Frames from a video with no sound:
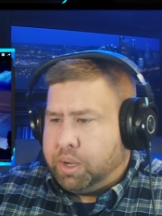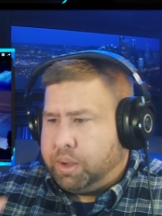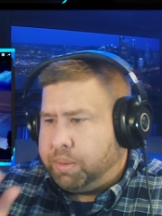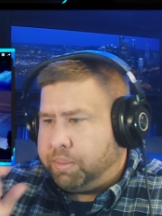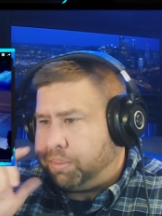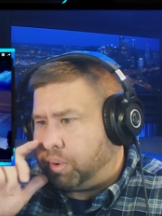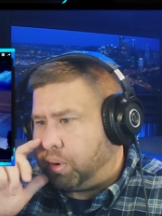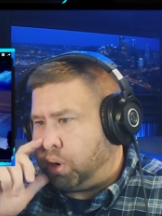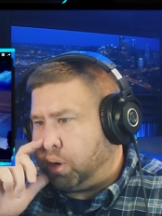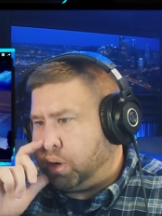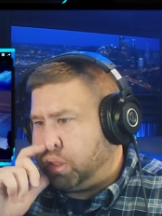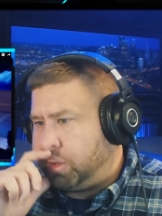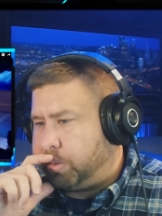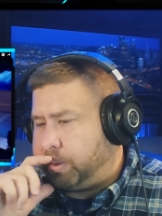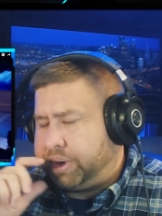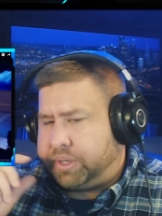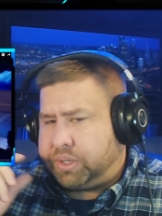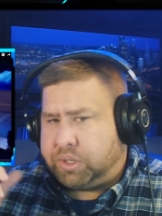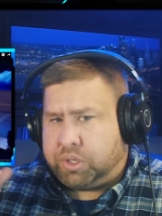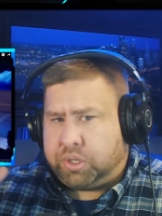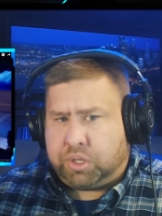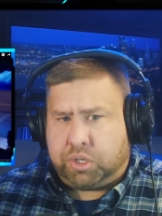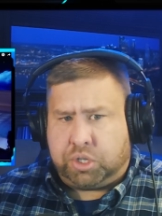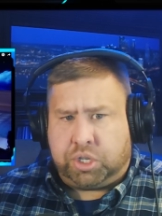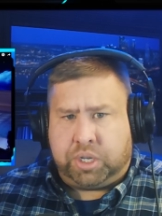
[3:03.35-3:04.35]
part of the
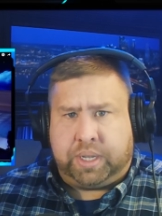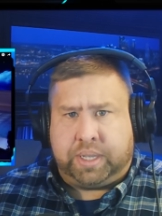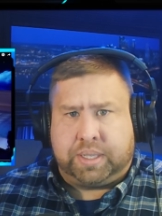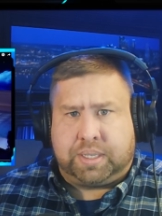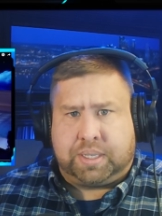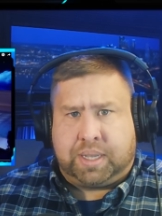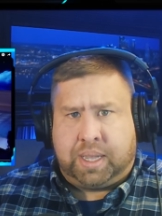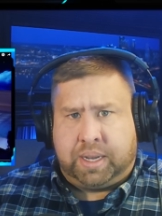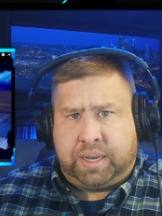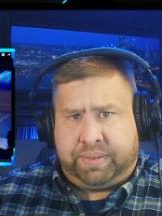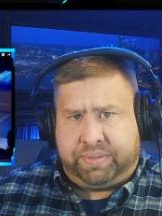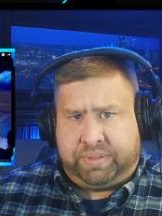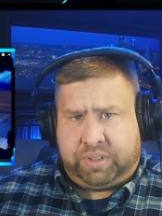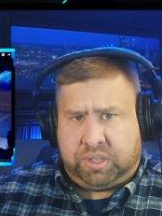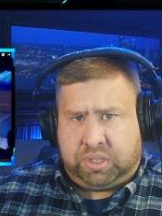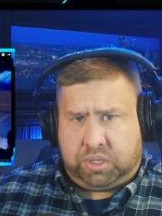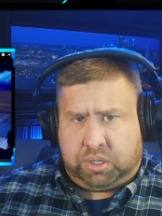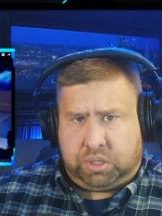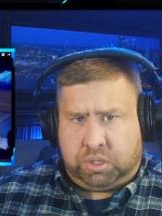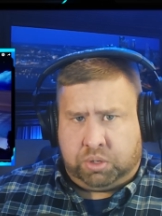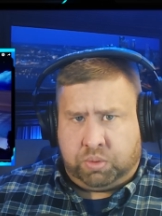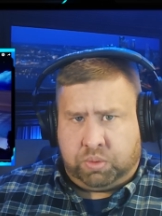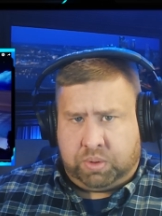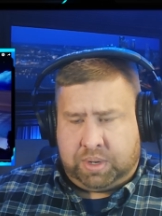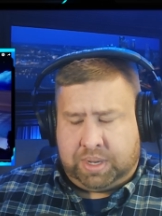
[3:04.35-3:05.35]
reason that she gets kind of
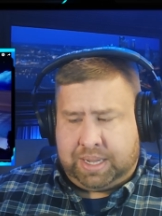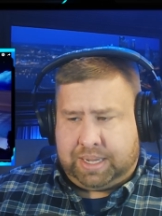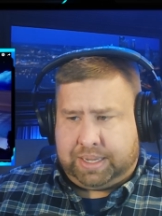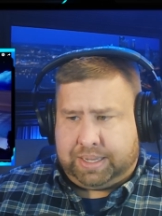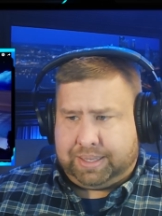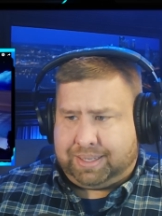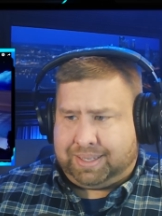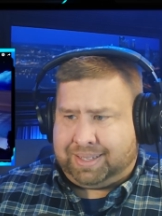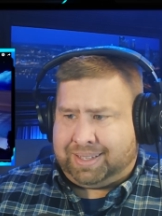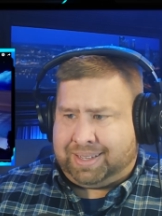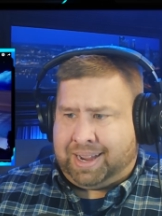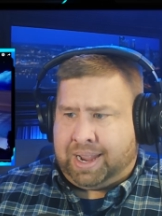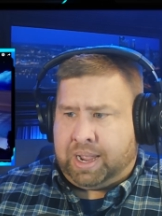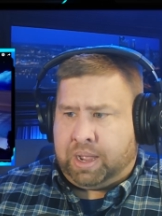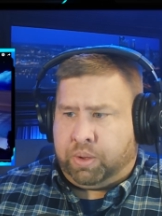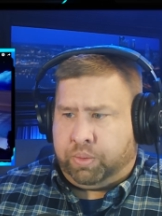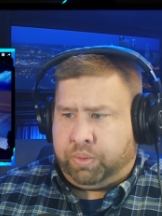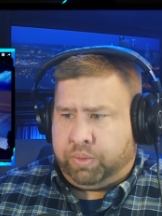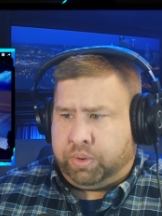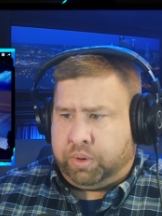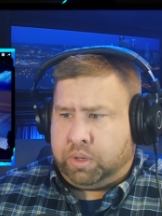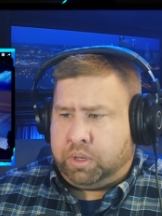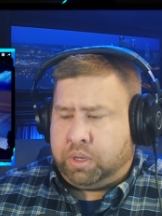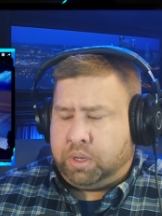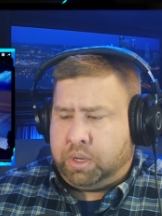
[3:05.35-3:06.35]
this unique
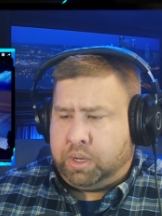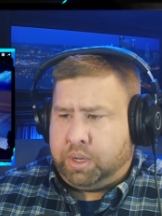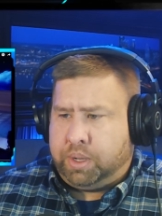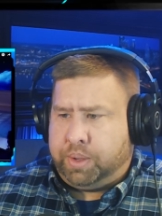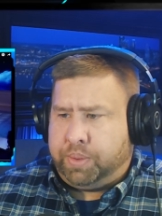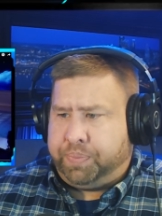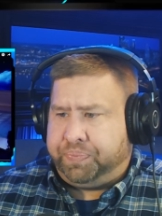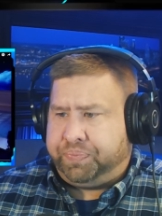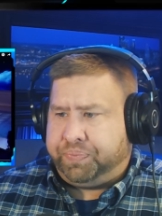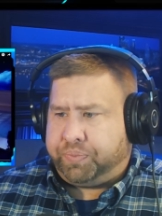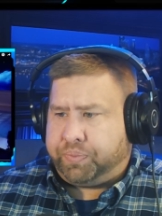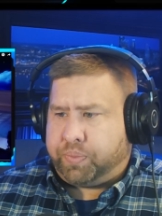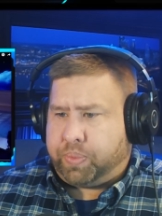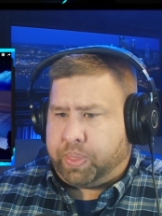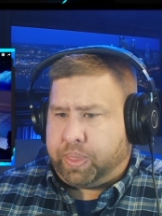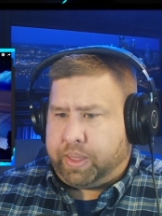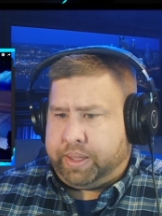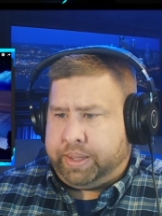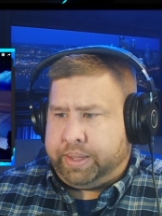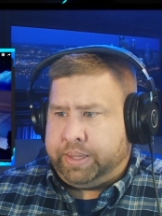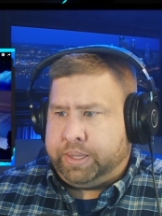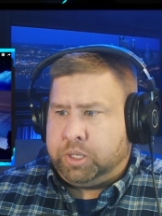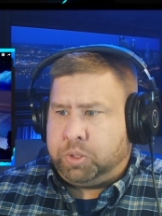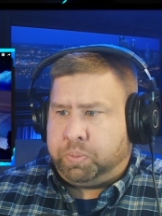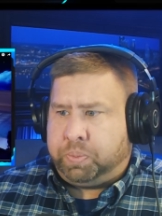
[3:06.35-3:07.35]
sound
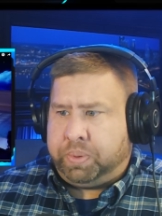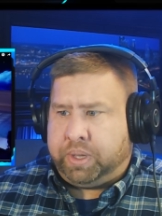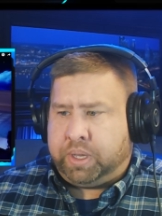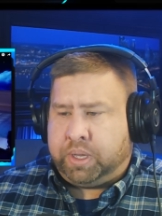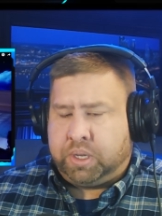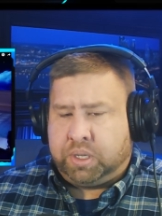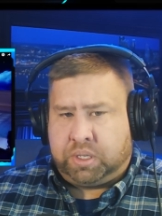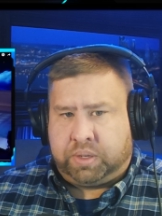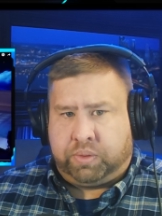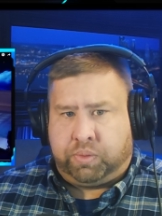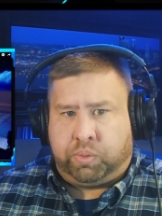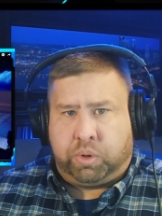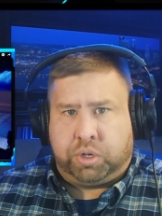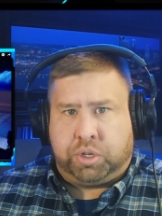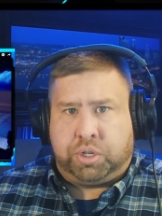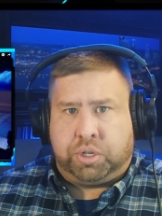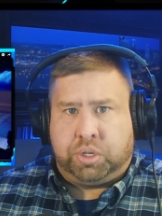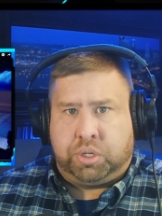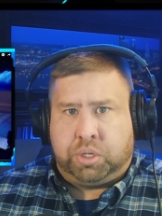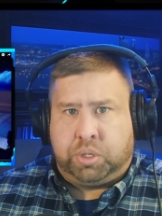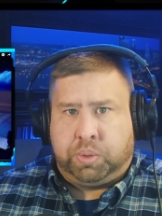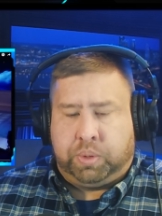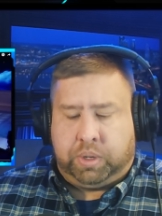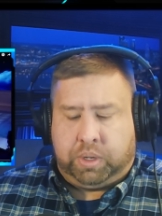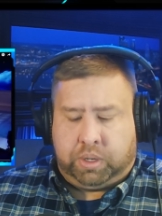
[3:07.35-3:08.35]
is because of what
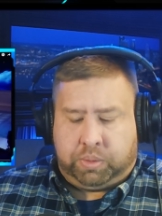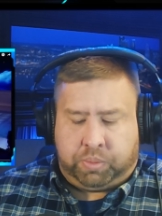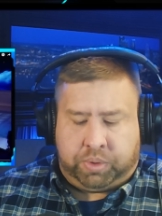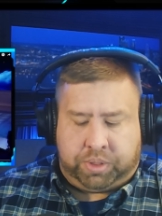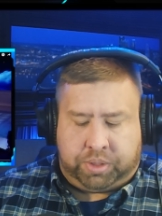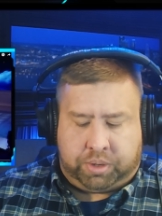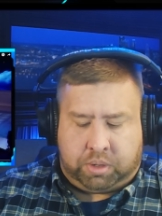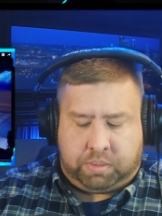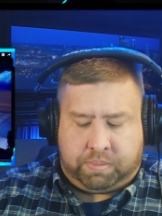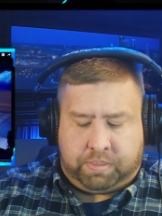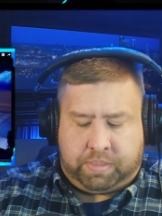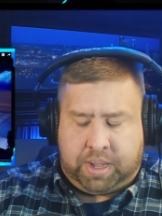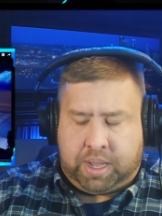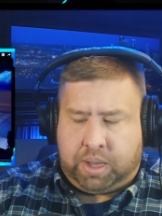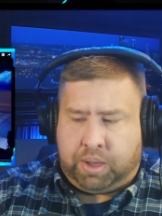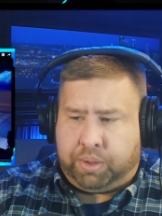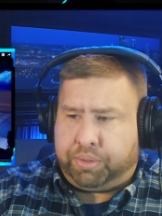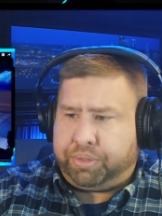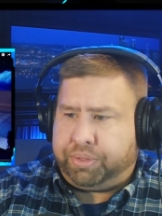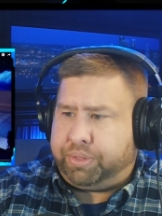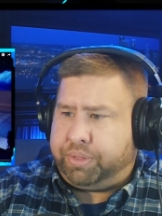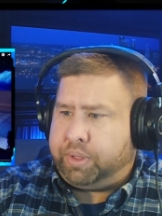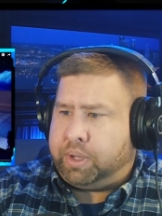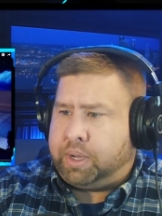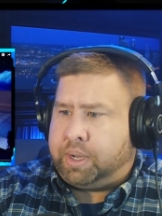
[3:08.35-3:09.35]
she's doing with her
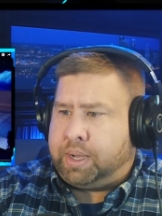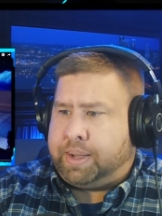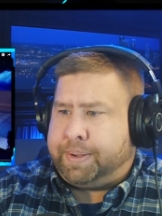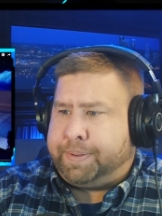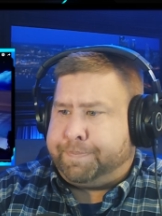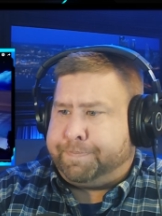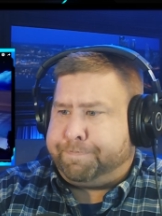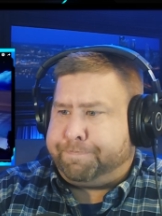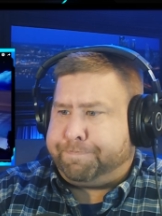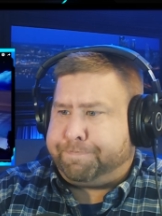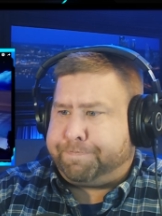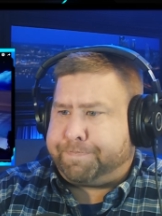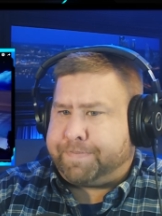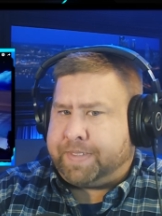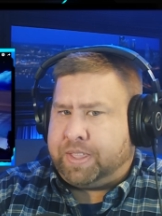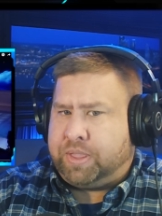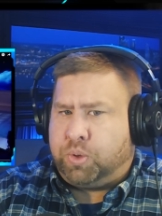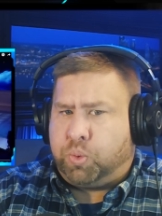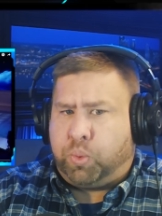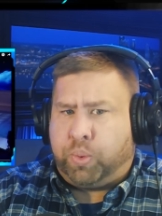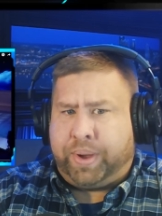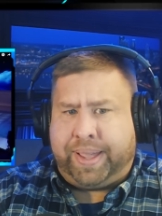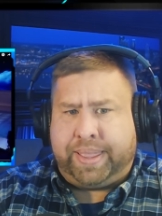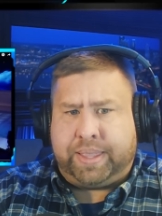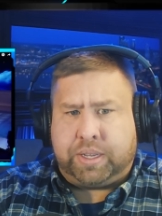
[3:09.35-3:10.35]
mouth. And the
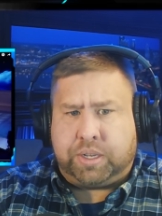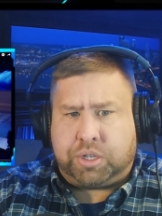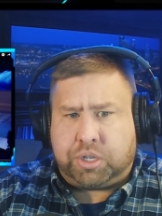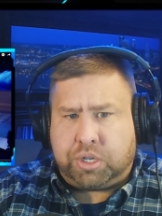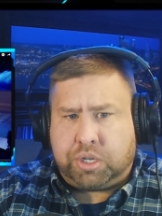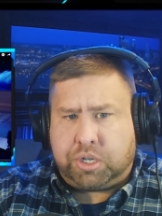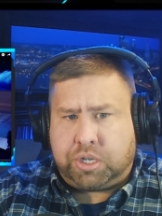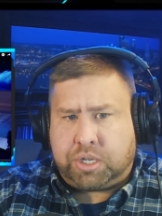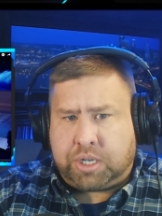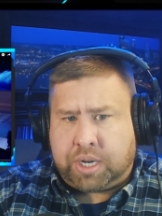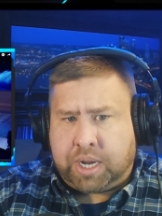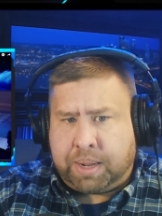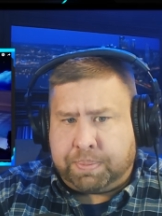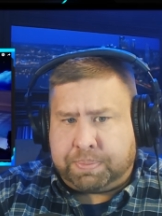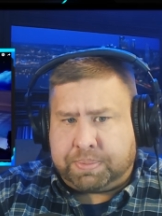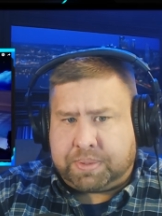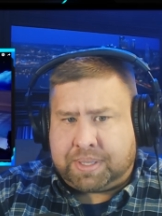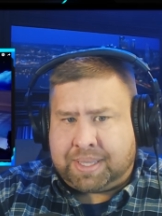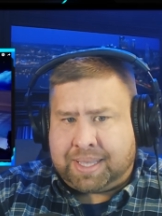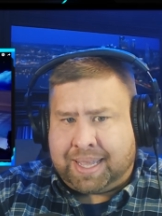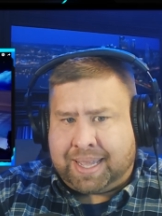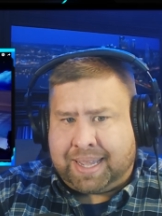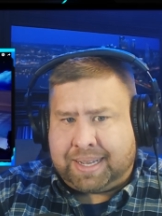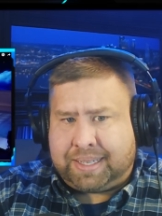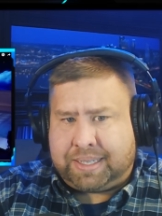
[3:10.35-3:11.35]
way that she shapes
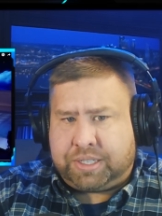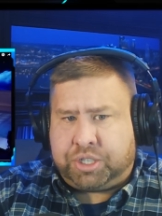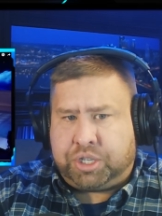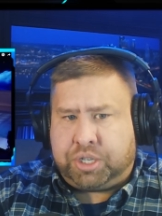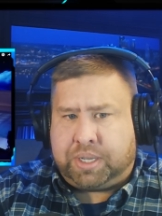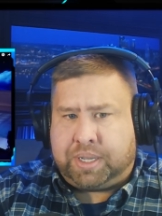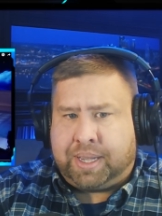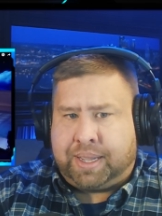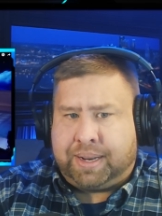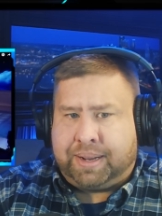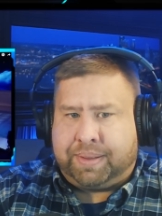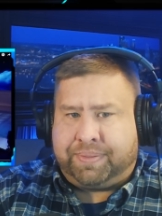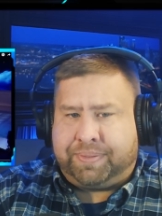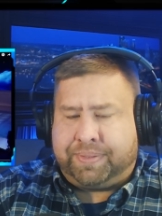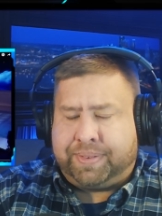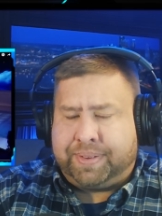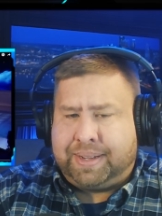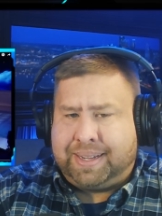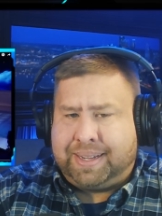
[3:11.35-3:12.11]
that, she kind of